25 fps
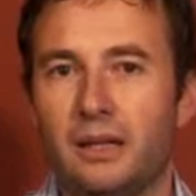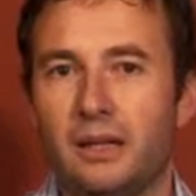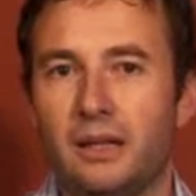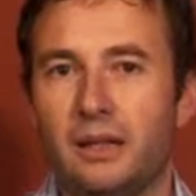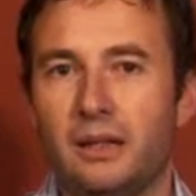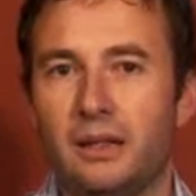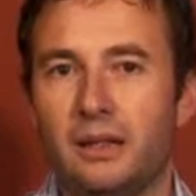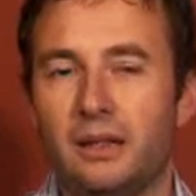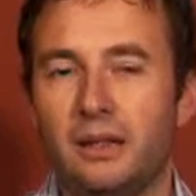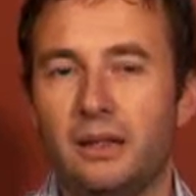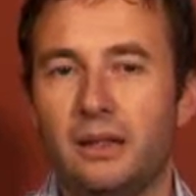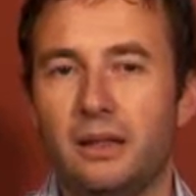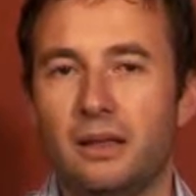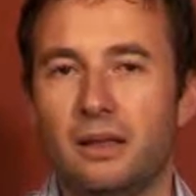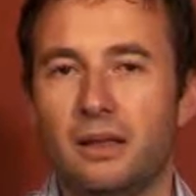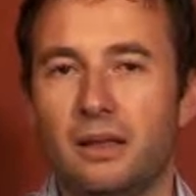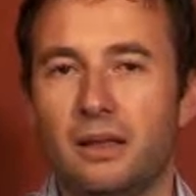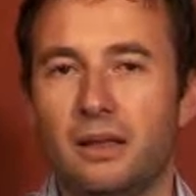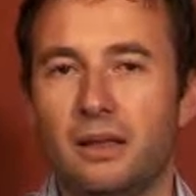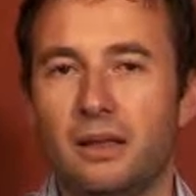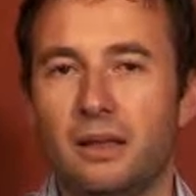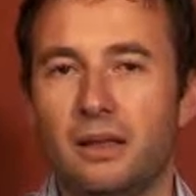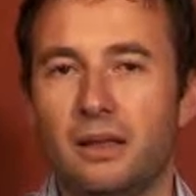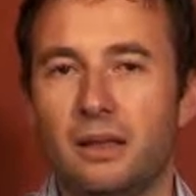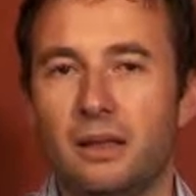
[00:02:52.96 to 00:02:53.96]
And then,
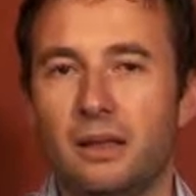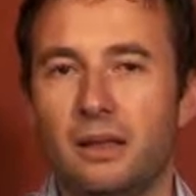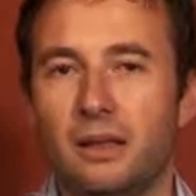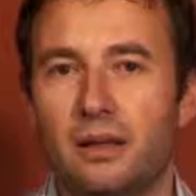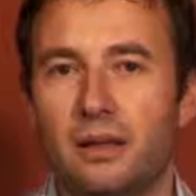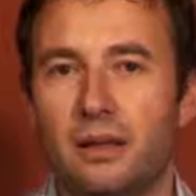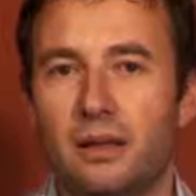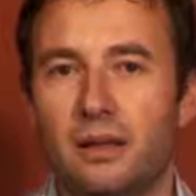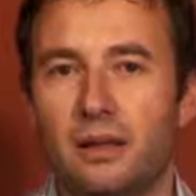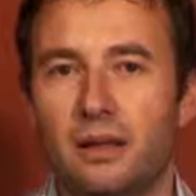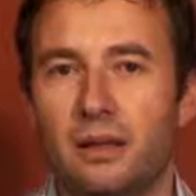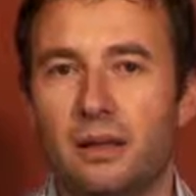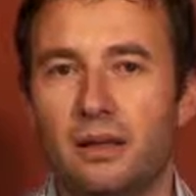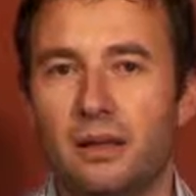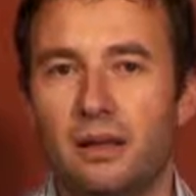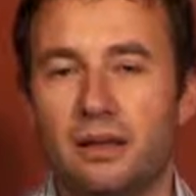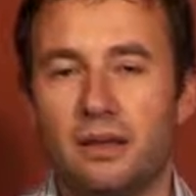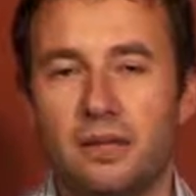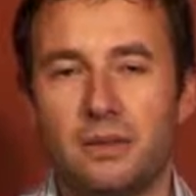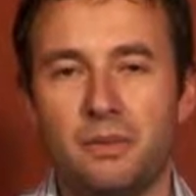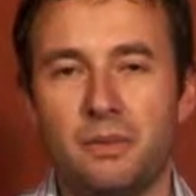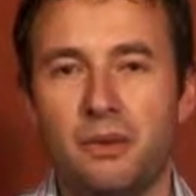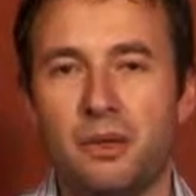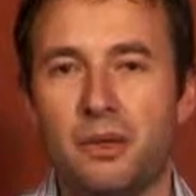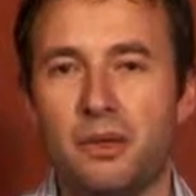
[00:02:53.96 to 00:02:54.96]

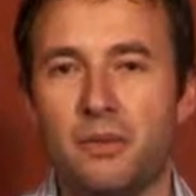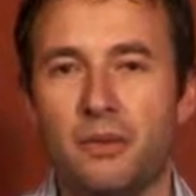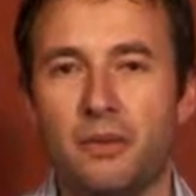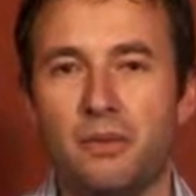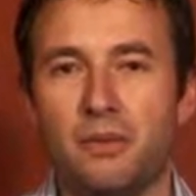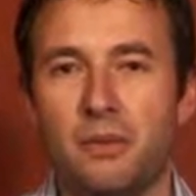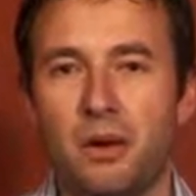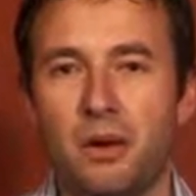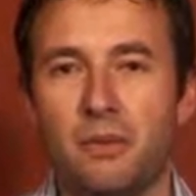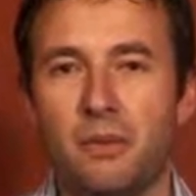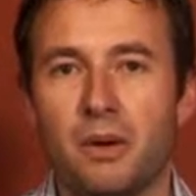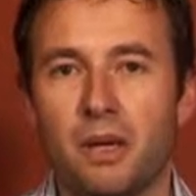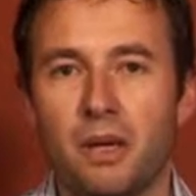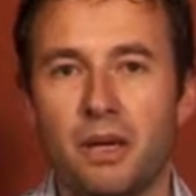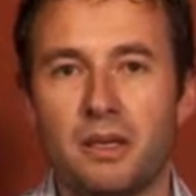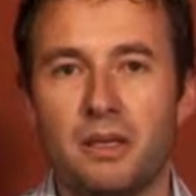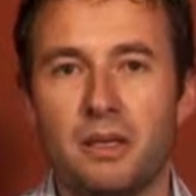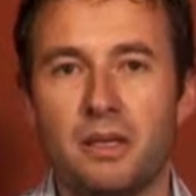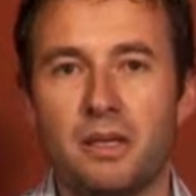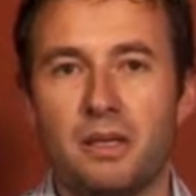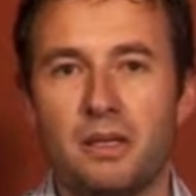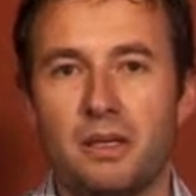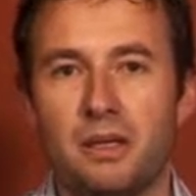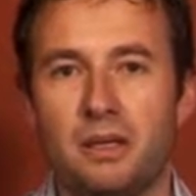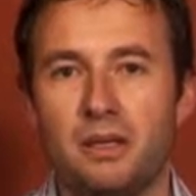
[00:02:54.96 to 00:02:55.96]
in the spirit of the moment,
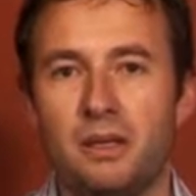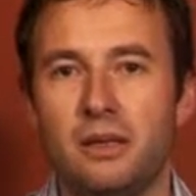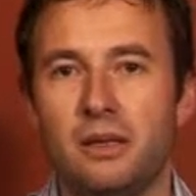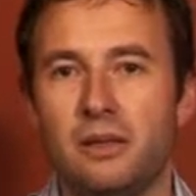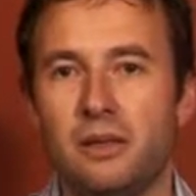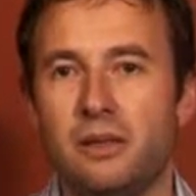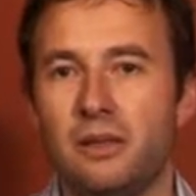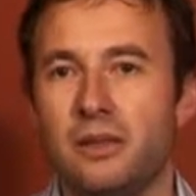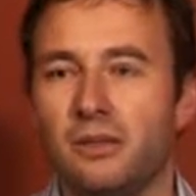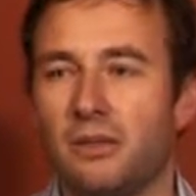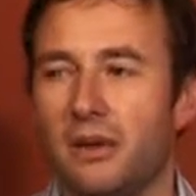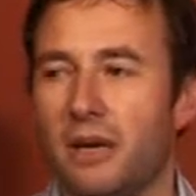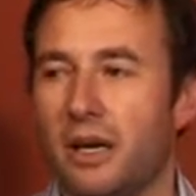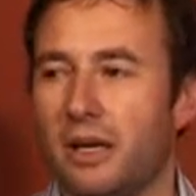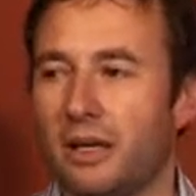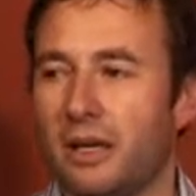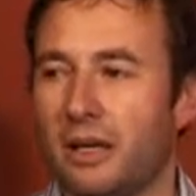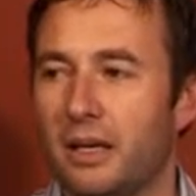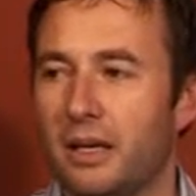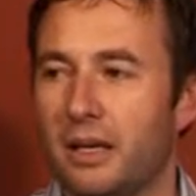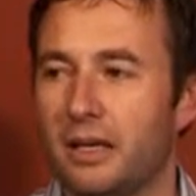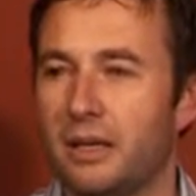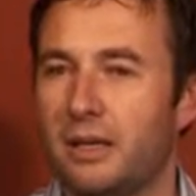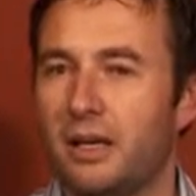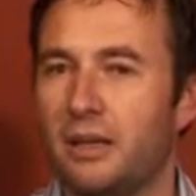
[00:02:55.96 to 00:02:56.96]
I just turned to the
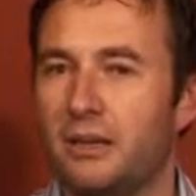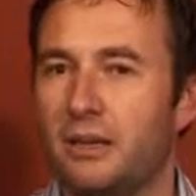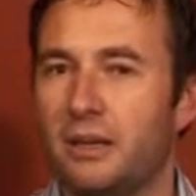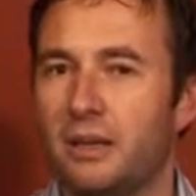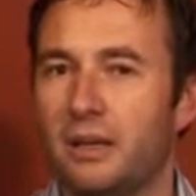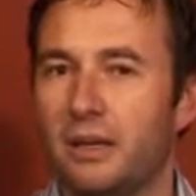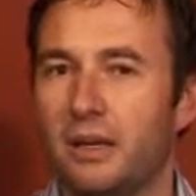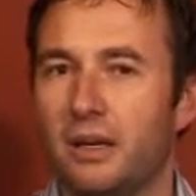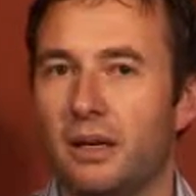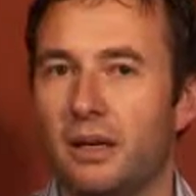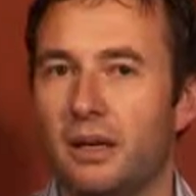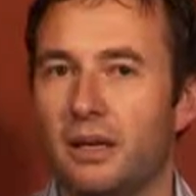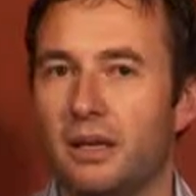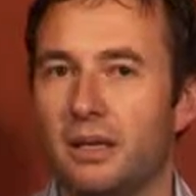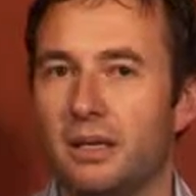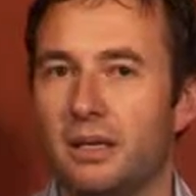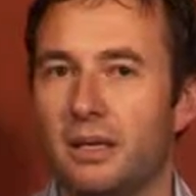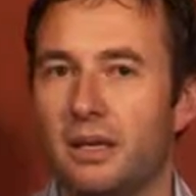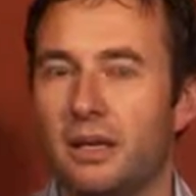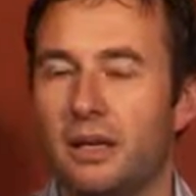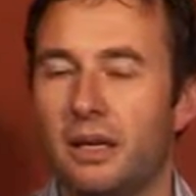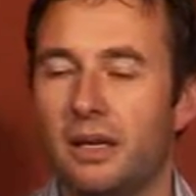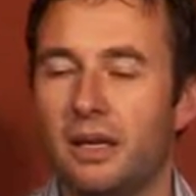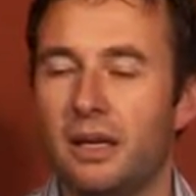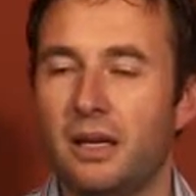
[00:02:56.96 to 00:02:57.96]
right and I said to the
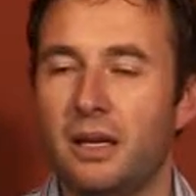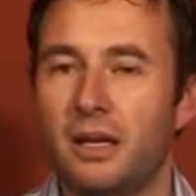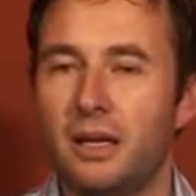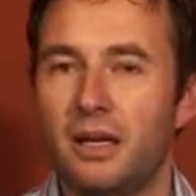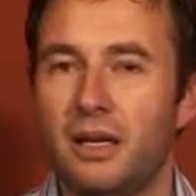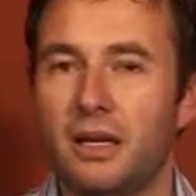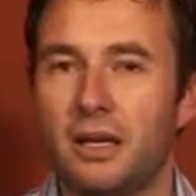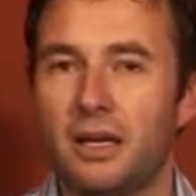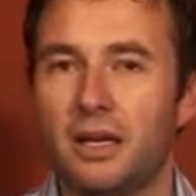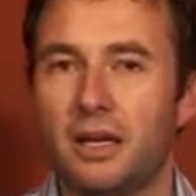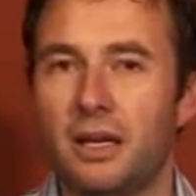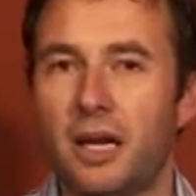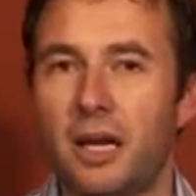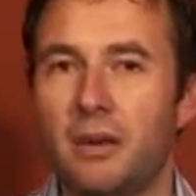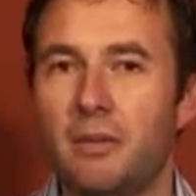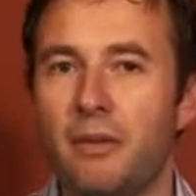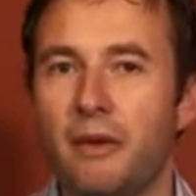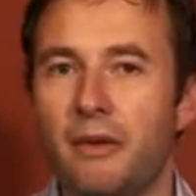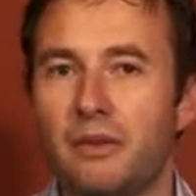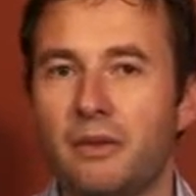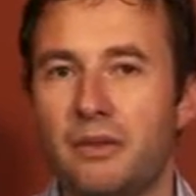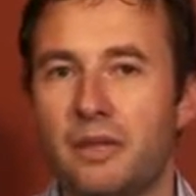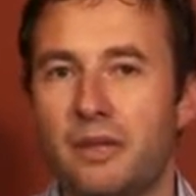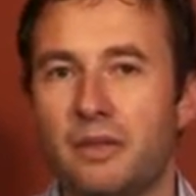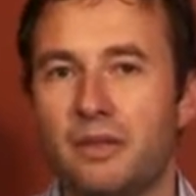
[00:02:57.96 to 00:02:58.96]
guys, "In the
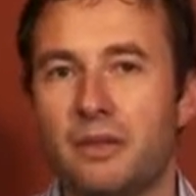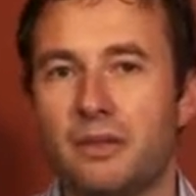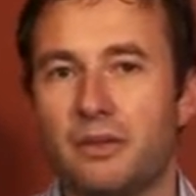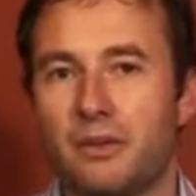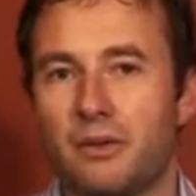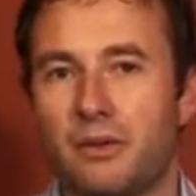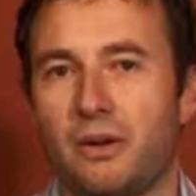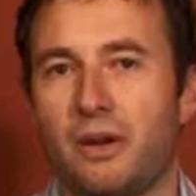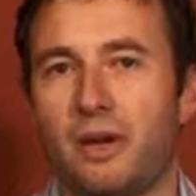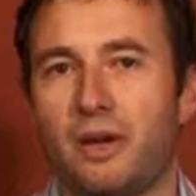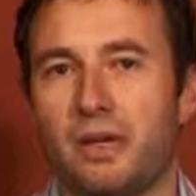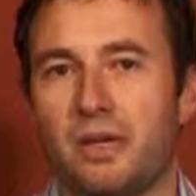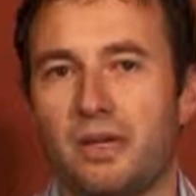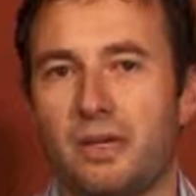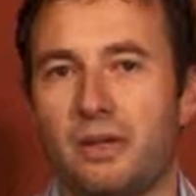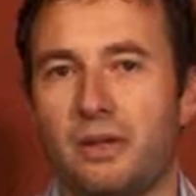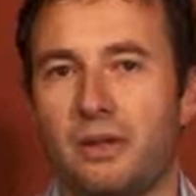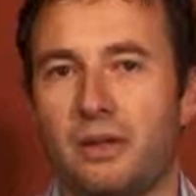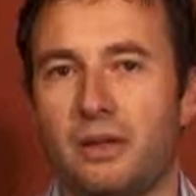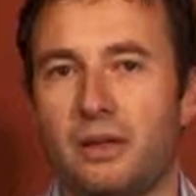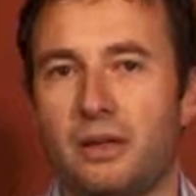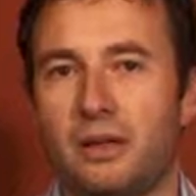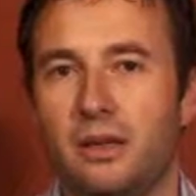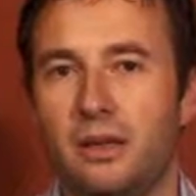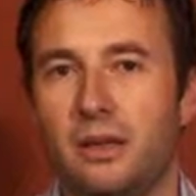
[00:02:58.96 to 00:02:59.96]
name of Jesus
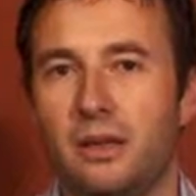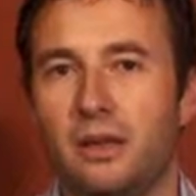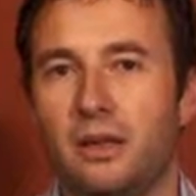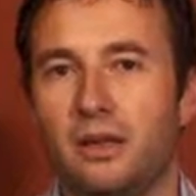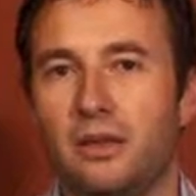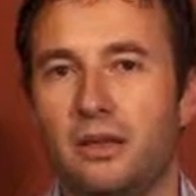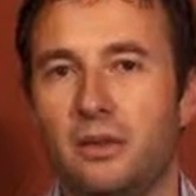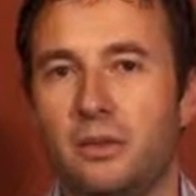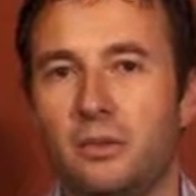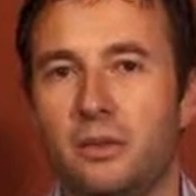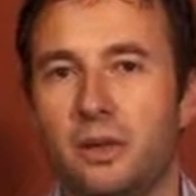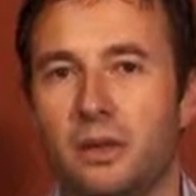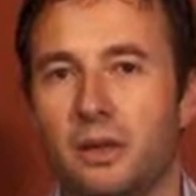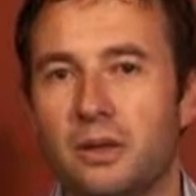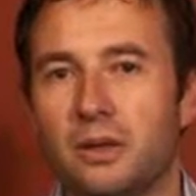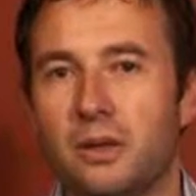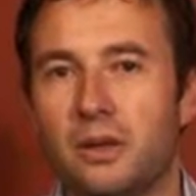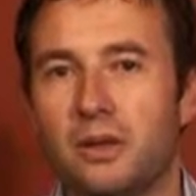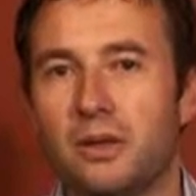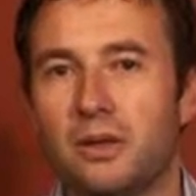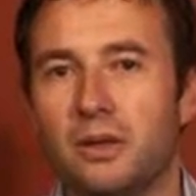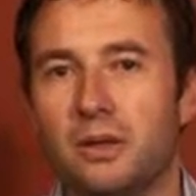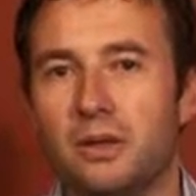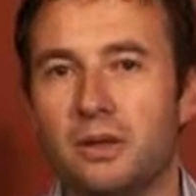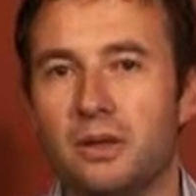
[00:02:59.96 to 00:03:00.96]
Christ, you
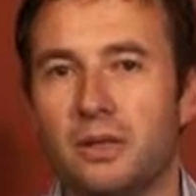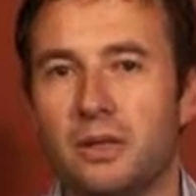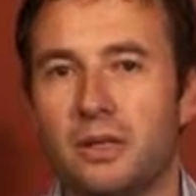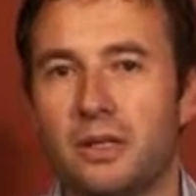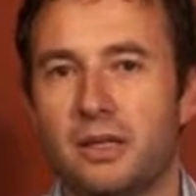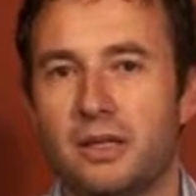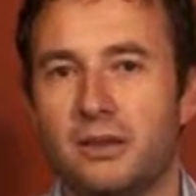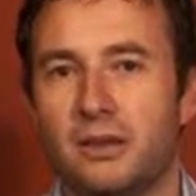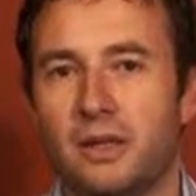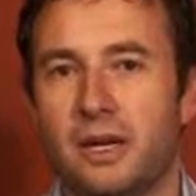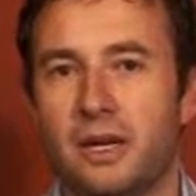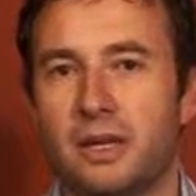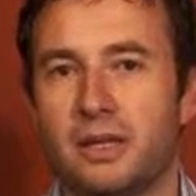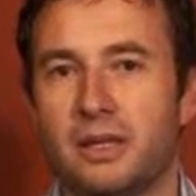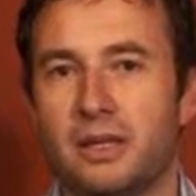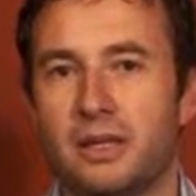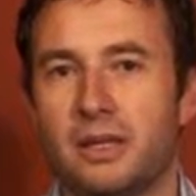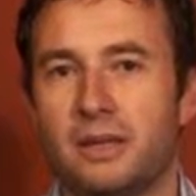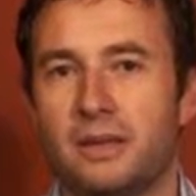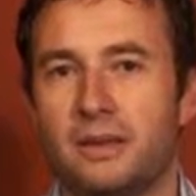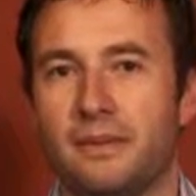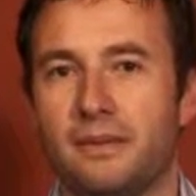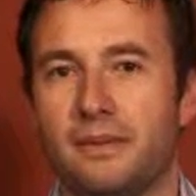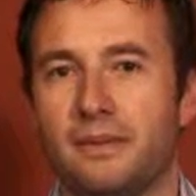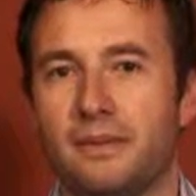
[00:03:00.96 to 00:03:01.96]
will not do this to
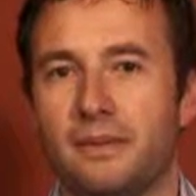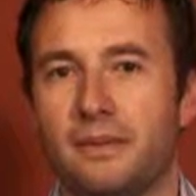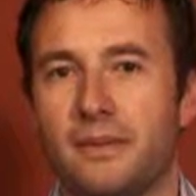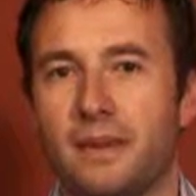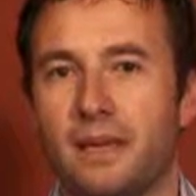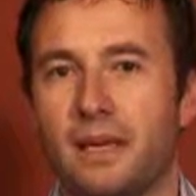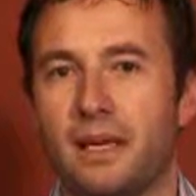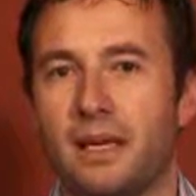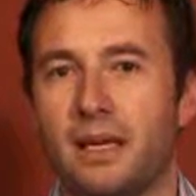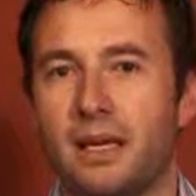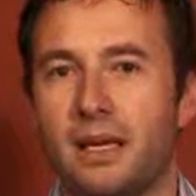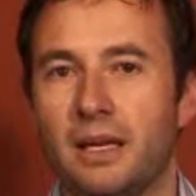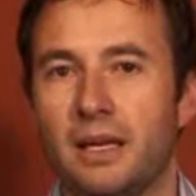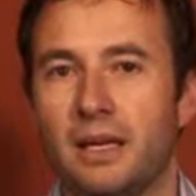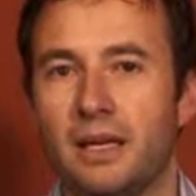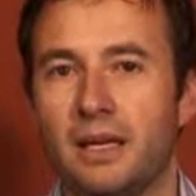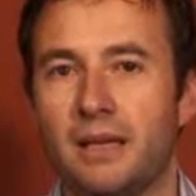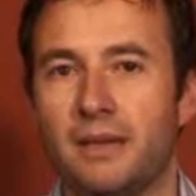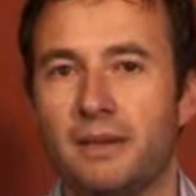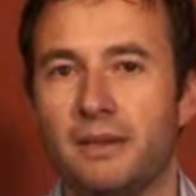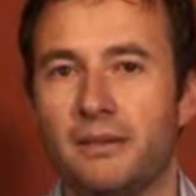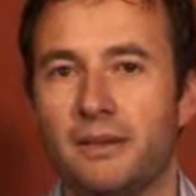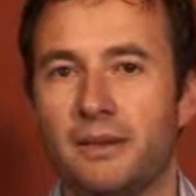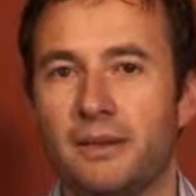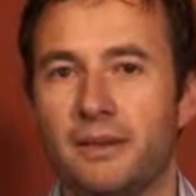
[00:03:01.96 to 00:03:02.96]
us.
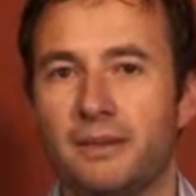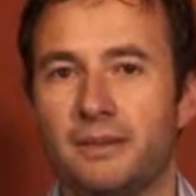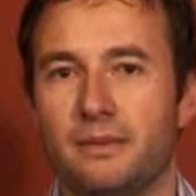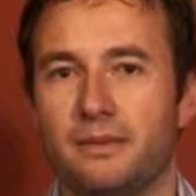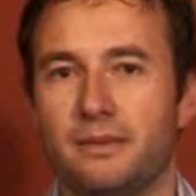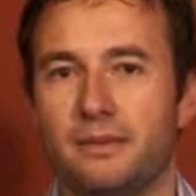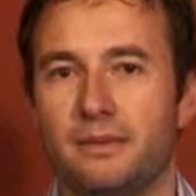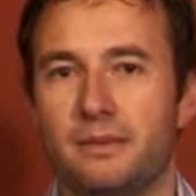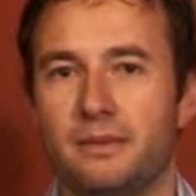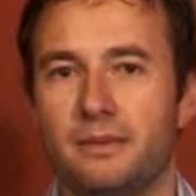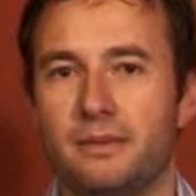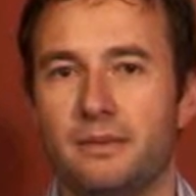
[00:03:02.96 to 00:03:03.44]
Leave."